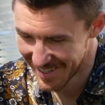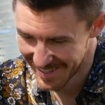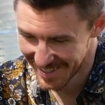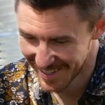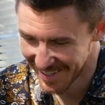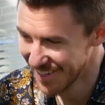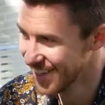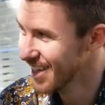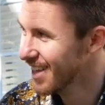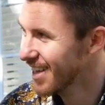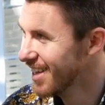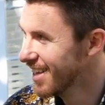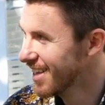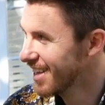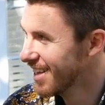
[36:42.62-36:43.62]

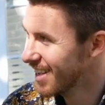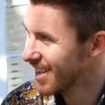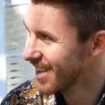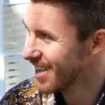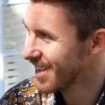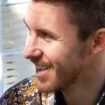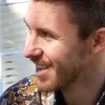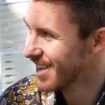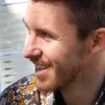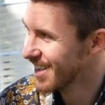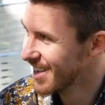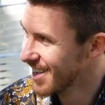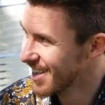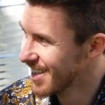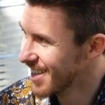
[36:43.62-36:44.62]

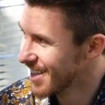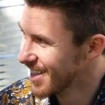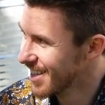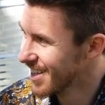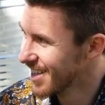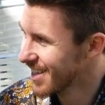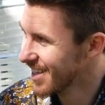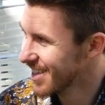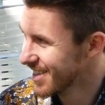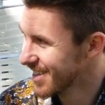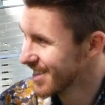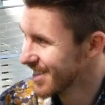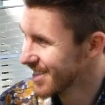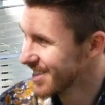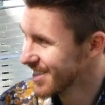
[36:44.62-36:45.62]

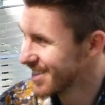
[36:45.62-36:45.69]
[no speech]